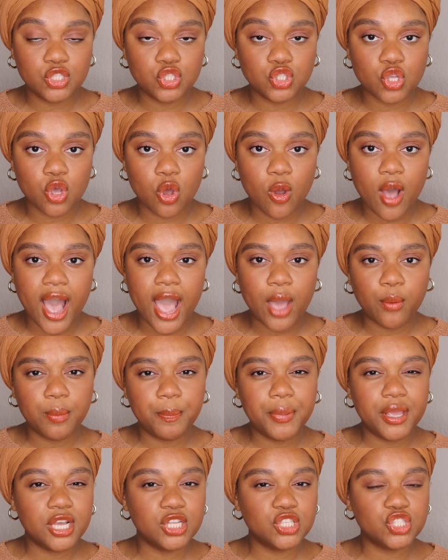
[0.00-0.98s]
So I would
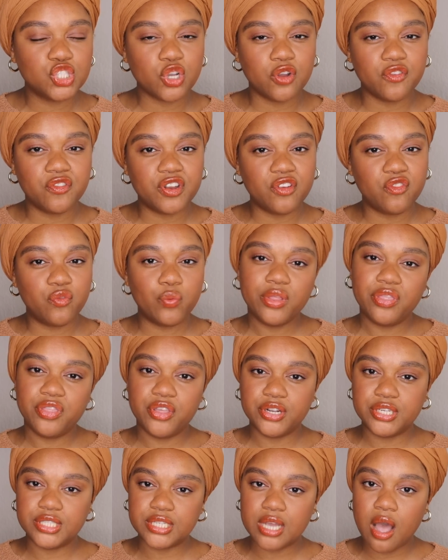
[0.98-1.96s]
be conservative with
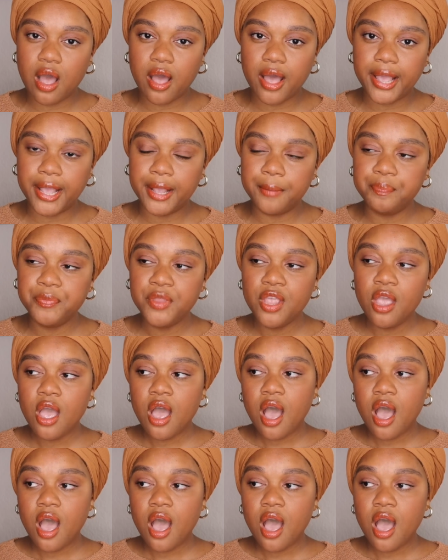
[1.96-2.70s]
their time.